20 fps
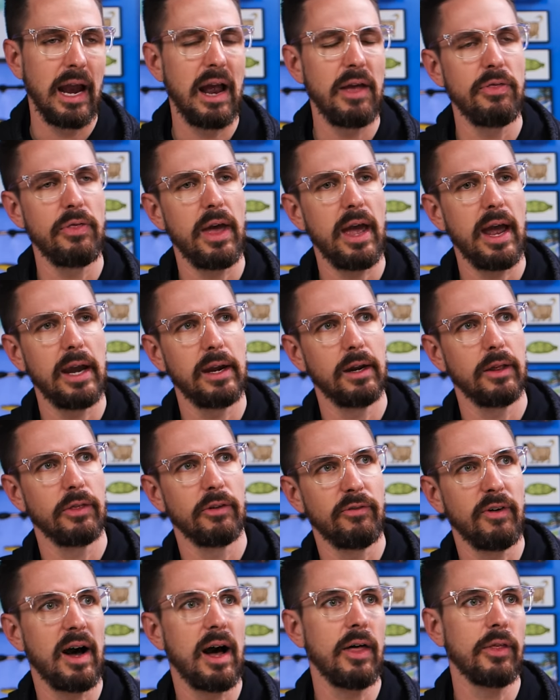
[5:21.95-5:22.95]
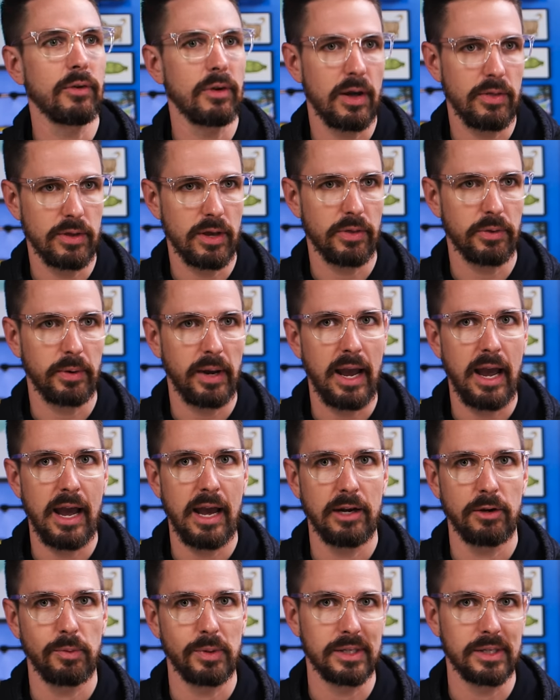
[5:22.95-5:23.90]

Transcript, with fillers: And then the father, on the other hand,